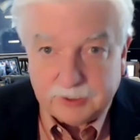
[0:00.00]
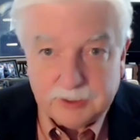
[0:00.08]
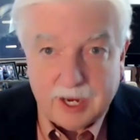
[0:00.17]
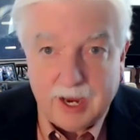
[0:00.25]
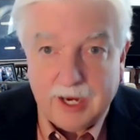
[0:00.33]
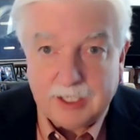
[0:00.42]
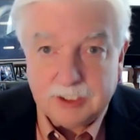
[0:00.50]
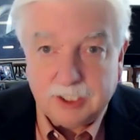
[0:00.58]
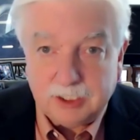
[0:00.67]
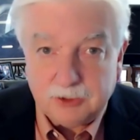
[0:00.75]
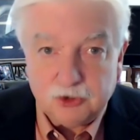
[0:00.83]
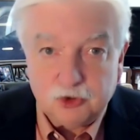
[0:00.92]
The
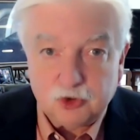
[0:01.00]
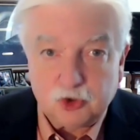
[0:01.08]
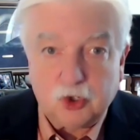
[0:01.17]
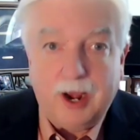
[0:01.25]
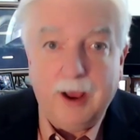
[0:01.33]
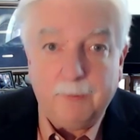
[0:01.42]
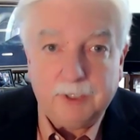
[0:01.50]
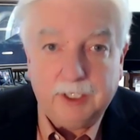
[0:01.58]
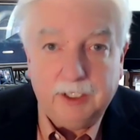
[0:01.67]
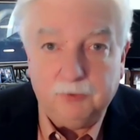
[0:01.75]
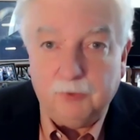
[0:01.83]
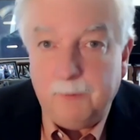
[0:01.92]
task is trapped
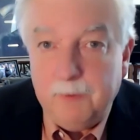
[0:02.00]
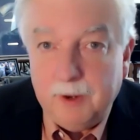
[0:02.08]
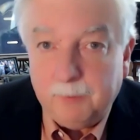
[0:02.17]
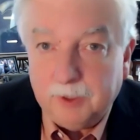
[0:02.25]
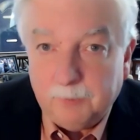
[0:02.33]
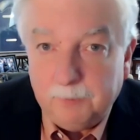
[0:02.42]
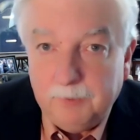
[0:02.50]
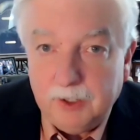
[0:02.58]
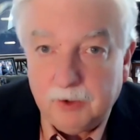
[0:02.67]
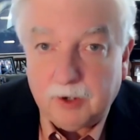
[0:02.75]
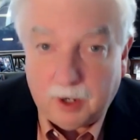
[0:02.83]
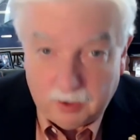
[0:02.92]
in Remember the
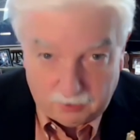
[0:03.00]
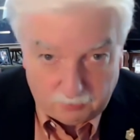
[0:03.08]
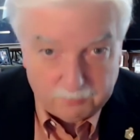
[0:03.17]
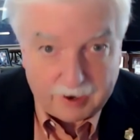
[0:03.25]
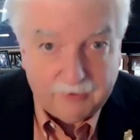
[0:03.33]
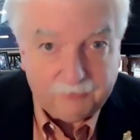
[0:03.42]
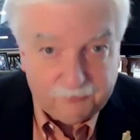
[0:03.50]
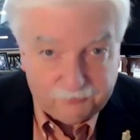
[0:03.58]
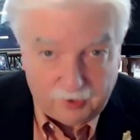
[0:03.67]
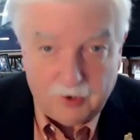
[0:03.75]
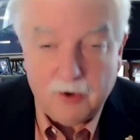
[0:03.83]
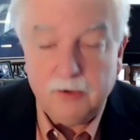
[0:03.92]
Milk on my
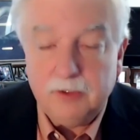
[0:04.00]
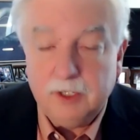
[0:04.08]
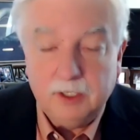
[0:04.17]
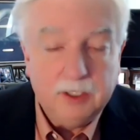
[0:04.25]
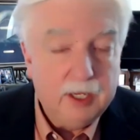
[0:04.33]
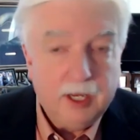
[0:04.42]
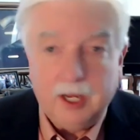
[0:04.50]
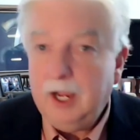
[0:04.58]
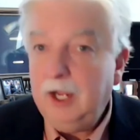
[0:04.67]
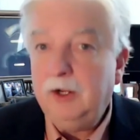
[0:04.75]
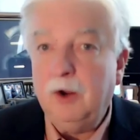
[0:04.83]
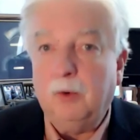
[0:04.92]
phone.
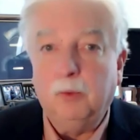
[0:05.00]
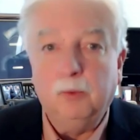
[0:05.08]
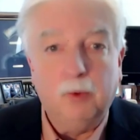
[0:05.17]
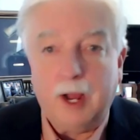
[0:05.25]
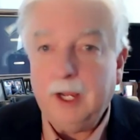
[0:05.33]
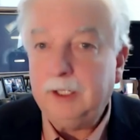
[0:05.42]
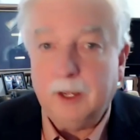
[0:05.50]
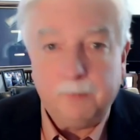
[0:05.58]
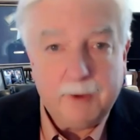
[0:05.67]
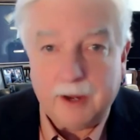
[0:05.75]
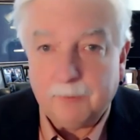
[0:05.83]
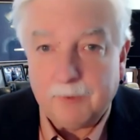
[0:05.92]
I go right
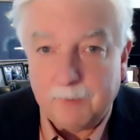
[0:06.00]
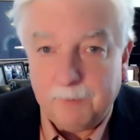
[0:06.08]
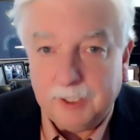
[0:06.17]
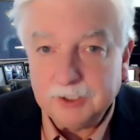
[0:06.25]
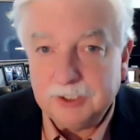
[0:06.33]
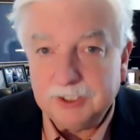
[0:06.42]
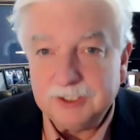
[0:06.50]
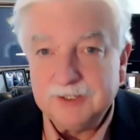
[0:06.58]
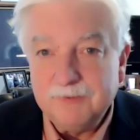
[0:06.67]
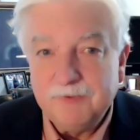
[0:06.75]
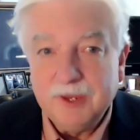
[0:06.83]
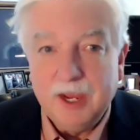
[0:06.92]
about my
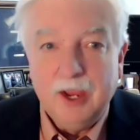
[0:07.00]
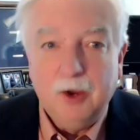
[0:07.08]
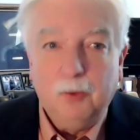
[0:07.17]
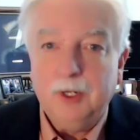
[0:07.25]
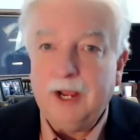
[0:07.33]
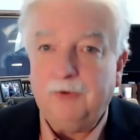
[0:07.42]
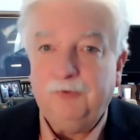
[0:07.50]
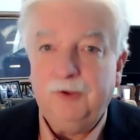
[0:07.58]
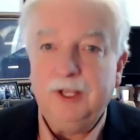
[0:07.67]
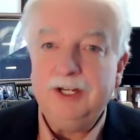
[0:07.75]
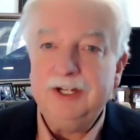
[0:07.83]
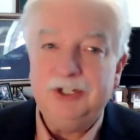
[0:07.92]
business. When I
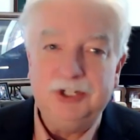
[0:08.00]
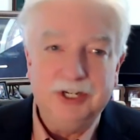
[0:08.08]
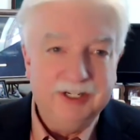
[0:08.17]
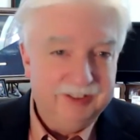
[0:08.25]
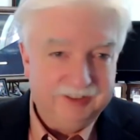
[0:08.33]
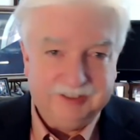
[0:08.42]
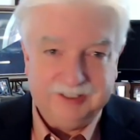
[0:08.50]
finish,